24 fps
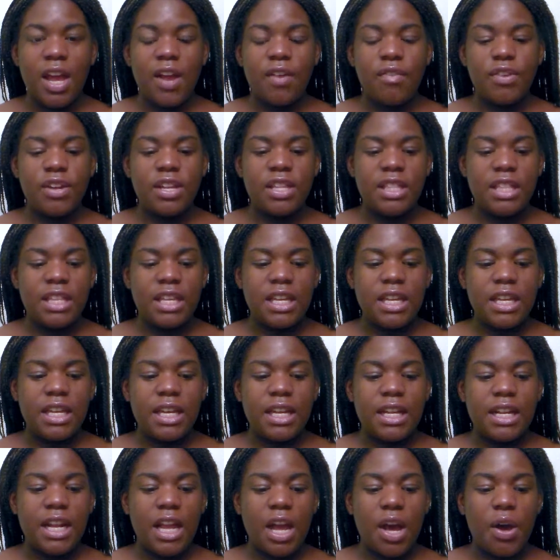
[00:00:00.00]

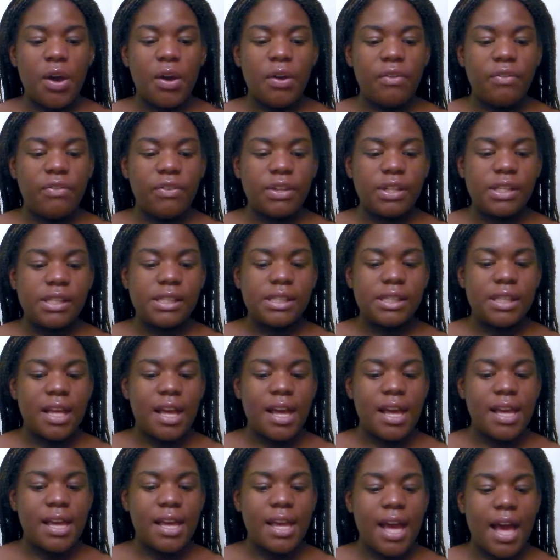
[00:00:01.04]
everything, and now it feels
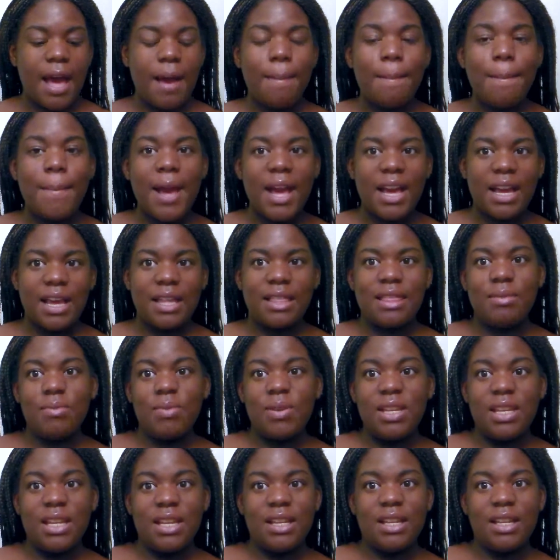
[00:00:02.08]
like I'm back at the
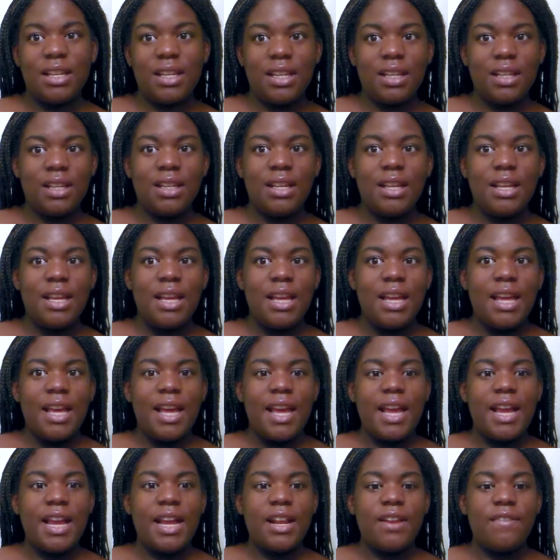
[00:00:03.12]
beginning,
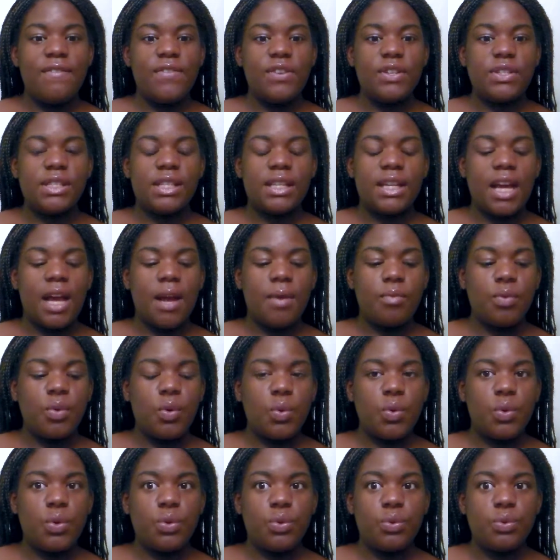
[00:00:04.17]
and it feels like I'm
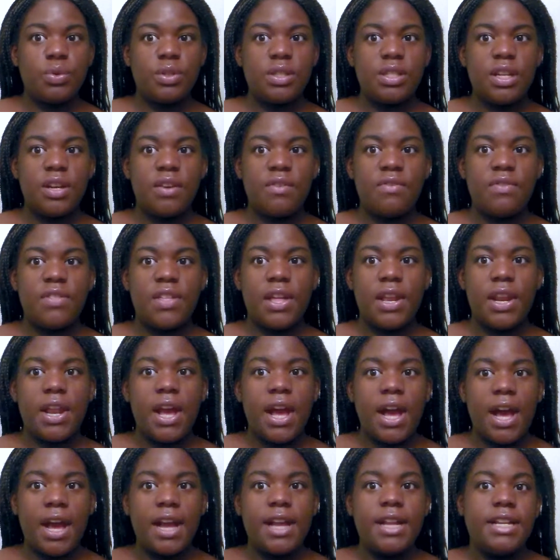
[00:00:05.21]
going through stuff
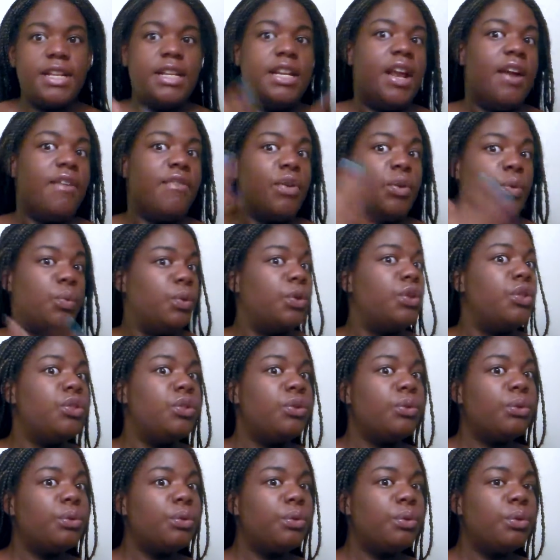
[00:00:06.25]
that I never went
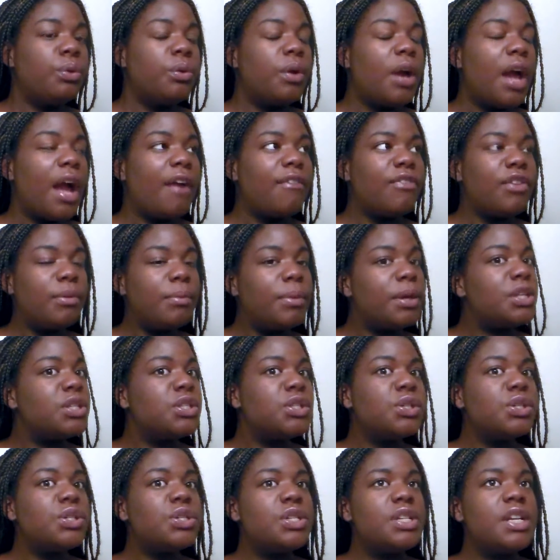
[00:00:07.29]
through after my
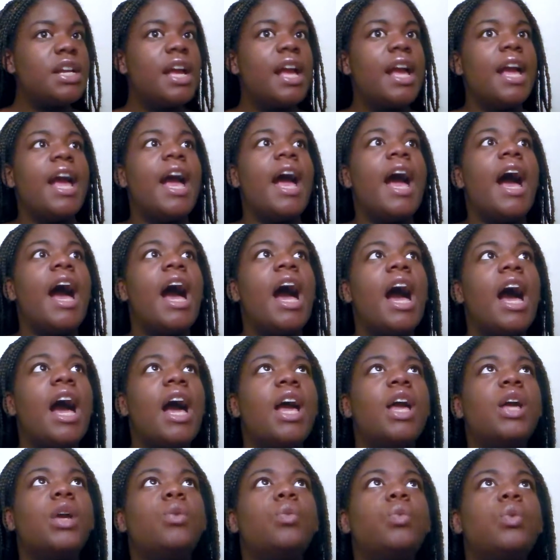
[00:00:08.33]
surgery.
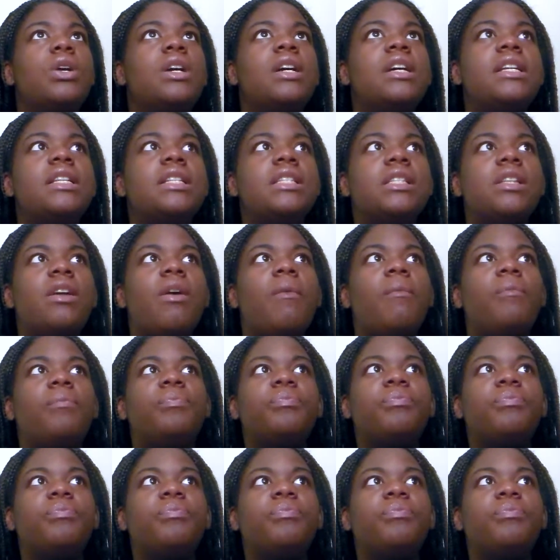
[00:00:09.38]
I was